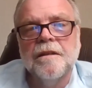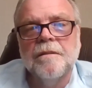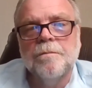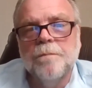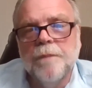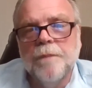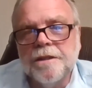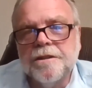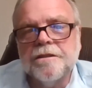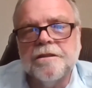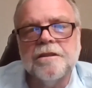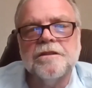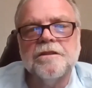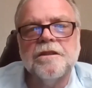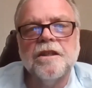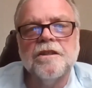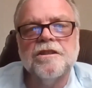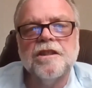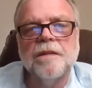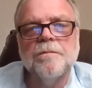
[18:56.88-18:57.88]

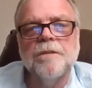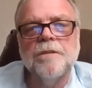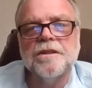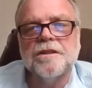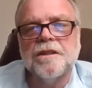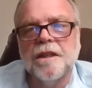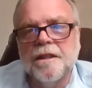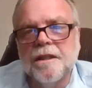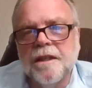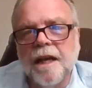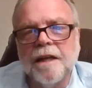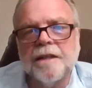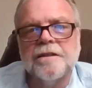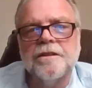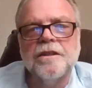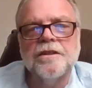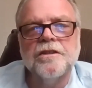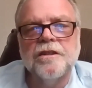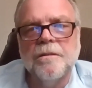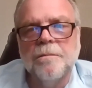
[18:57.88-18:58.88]
Mysticism is
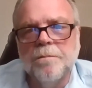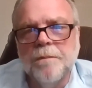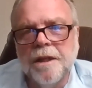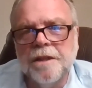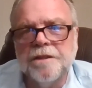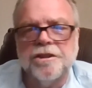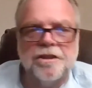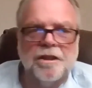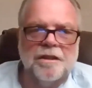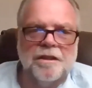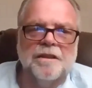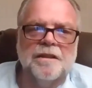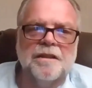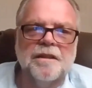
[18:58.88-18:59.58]
connected to mission.